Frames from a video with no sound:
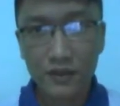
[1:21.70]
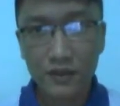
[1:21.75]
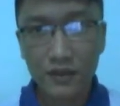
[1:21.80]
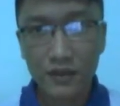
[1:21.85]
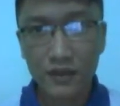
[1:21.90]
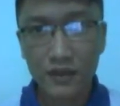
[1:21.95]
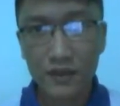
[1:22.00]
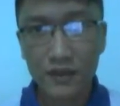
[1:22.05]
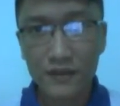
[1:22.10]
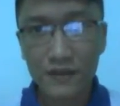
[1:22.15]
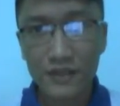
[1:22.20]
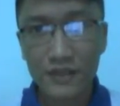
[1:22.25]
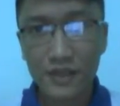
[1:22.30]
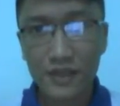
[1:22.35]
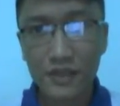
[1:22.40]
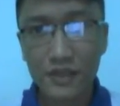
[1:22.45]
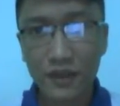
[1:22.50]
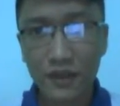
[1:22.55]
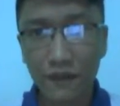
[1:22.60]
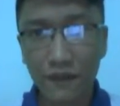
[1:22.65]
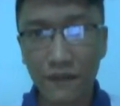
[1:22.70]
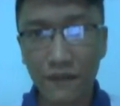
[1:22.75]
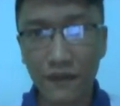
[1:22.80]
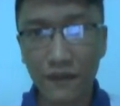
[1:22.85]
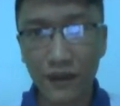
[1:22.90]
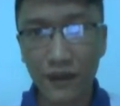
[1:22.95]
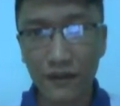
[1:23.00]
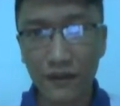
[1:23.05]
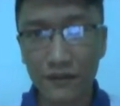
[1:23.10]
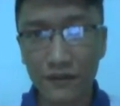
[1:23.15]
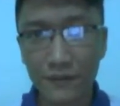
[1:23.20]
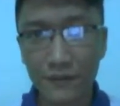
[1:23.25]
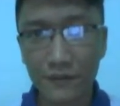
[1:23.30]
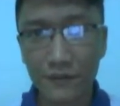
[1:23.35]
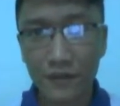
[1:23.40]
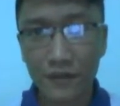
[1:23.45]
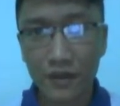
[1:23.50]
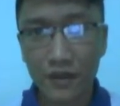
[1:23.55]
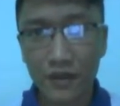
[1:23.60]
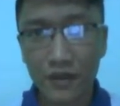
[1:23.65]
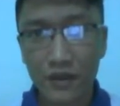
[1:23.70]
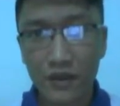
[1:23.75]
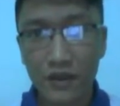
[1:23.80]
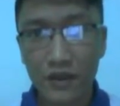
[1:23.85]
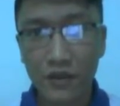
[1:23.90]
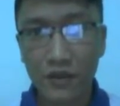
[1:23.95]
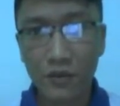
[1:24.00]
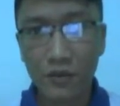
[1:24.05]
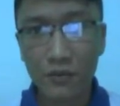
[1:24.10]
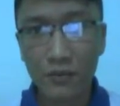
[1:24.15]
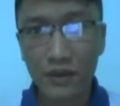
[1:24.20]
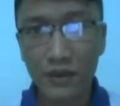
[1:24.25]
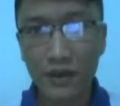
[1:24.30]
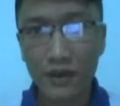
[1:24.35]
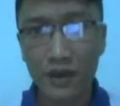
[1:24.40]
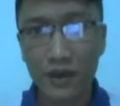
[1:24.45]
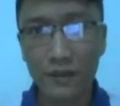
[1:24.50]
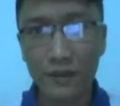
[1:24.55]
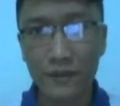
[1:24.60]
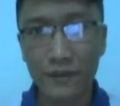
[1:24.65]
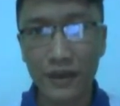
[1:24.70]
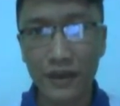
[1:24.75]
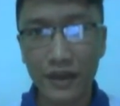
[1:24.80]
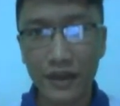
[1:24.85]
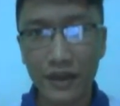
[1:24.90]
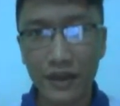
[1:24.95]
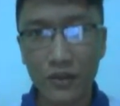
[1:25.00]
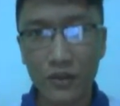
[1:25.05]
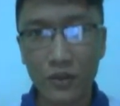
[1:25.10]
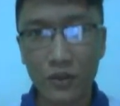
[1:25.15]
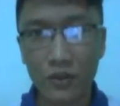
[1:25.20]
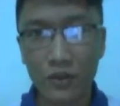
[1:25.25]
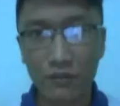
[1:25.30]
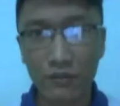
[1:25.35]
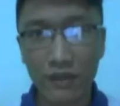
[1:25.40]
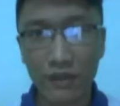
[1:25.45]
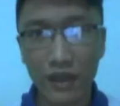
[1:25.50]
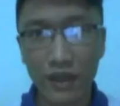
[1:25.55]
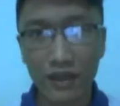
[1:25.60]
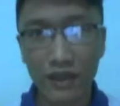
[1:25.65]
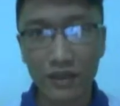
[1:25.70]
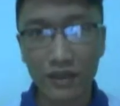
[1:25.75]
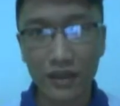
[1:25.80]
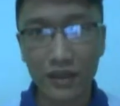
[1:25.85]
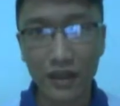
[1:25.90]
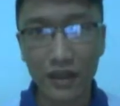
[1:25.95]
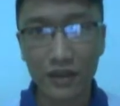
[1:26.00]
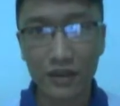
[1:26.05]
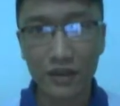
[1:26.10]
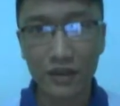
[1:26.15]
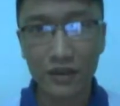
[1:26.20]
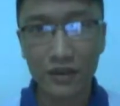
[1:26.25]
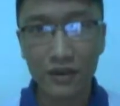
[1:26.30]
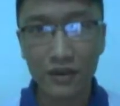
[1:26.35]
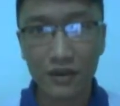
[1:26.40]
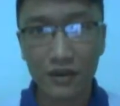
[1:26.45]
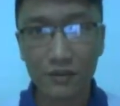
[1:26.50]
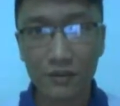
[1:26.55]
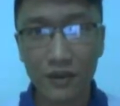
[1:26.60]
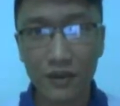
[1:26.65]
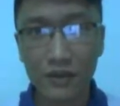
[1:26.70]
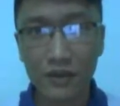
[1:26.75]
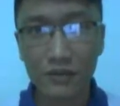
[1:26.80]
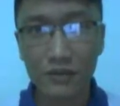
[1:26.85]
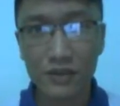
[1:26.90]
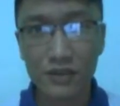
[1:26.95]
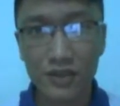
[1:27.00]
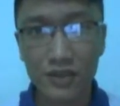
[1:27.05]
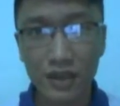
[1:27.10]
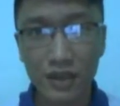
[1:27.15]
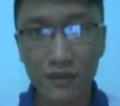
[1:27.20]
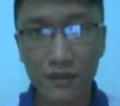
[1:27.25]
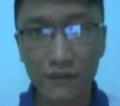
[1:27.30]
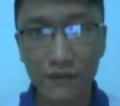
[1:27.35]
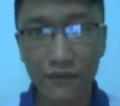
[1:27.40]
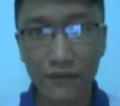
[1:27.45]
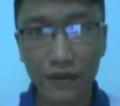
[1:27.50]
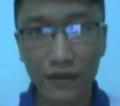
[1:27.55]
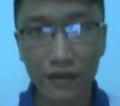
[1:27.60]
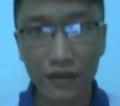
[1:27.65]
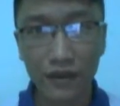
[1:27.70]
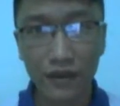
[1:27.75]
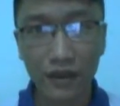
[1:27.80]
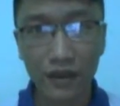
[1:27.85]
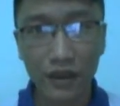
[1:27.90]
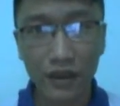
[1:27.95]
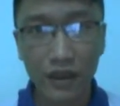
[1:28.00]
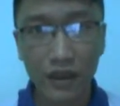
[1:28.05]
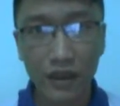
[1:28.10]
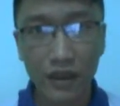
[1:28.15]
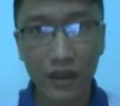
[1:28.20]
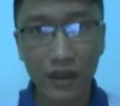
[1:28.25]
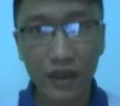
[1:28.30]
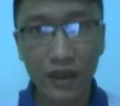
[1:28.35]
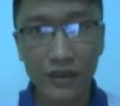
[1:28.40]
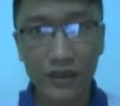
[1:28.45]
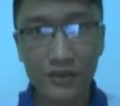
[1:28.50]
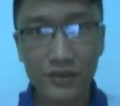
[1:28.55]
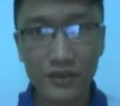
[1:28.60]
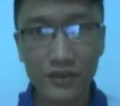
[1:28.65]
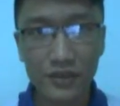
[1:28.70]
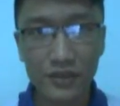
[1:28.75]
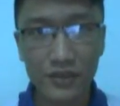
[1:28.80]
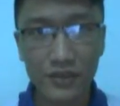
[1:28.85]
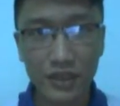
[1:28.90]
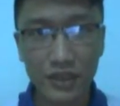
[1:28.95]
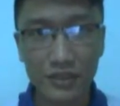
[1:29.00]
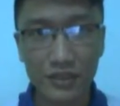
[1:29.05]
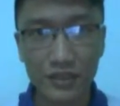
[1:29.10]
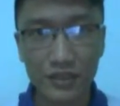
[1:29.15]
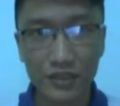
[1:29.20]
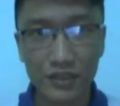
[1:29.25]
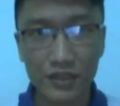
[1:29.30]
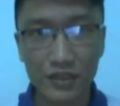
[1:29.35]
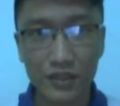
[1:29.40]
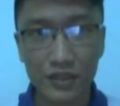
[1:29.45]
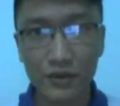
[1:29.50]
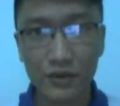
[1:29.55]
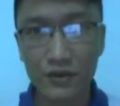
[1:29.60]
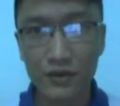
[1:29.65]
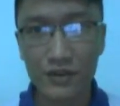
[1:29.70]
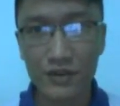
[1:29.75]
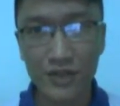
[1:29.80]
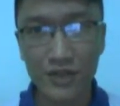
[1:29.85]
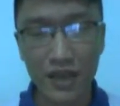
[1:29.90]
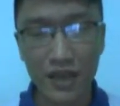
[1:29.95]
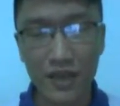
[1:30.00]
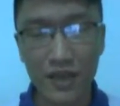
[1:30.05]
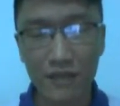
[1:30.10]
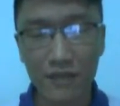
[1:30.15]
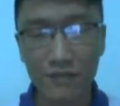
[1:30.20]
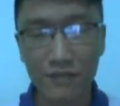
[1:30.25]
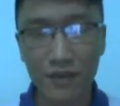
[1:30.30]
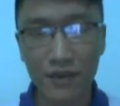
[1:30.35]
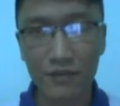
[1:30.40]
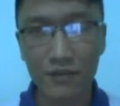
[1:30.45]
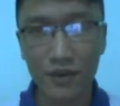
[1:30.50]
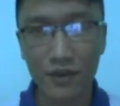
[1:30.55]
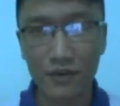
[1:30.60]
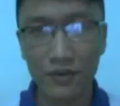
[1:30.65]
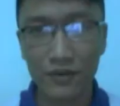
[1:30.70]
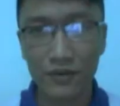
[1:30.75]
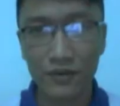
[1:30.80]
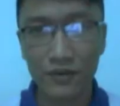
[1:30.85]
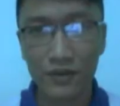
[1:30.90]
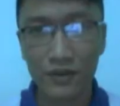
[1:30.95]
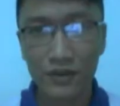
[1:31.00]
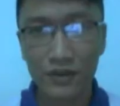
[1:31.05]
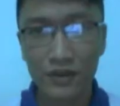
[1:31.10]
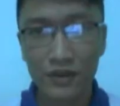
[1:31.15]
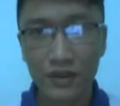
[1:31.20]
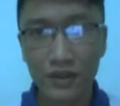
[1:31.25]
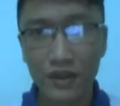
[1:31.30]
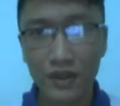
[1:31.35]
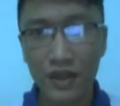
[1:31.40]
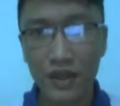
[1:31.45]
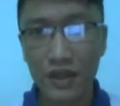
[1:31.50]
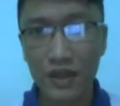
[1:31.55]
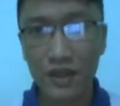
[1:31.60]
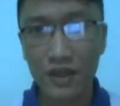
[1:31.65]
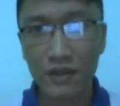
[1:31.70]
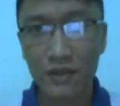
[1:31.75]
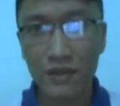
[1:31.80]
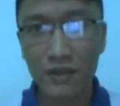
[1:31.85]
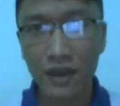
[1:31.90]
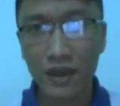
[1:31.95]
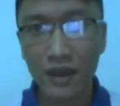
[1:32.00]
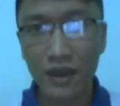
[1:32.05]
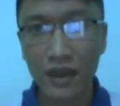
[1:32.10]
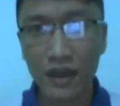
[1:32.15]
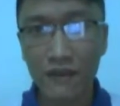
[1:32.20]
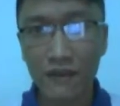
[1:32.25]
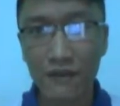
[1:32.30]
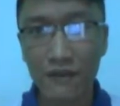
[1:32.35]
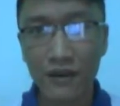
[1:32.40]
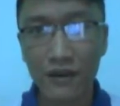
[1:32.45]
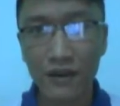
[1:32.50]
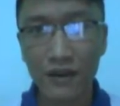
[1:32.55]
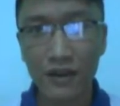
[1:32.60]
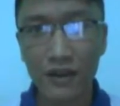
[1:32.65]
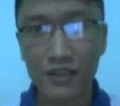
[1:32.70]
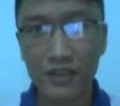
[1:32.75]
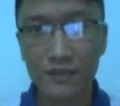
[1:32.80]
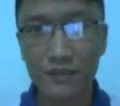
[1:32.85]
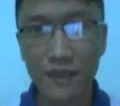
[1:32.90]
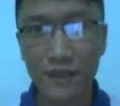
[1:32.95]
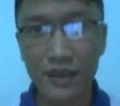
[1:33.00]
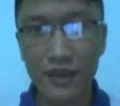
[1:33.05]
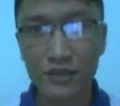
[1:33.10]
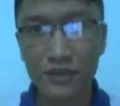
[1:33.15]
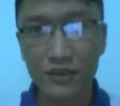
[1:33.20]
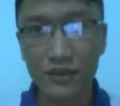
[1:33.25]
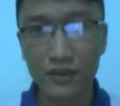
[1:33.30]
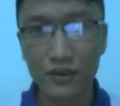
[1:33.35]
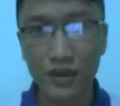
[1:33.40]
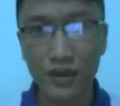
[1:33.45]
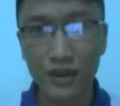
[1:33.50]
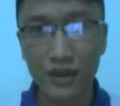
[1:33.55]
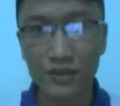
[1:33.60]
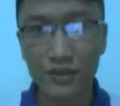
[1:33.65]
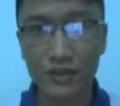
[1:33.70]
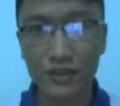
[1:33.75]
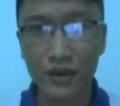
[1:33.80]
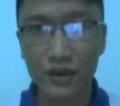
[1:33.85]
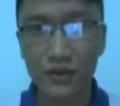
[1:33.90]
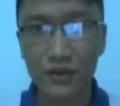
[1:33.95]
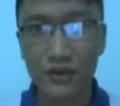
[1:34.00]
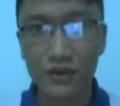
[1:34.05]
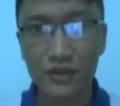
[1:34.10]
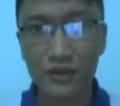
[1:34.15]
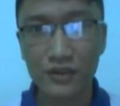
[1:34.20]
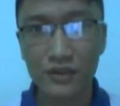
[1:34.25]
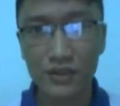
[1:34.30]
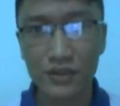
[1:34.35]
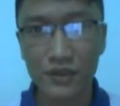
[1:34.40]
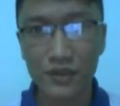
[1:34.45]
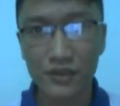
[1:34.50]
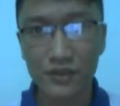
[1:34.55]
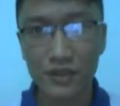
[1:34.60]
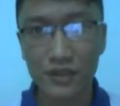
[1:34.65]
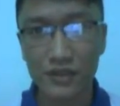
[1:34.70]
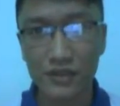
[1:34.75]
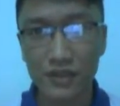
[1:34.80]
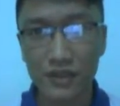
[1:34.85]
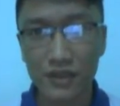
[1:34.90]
Conversation 5. The woman complained to the man that her pen was out of ink, and she said she couldn't sign that memo. Then the man gave her his pencil and told her to use it.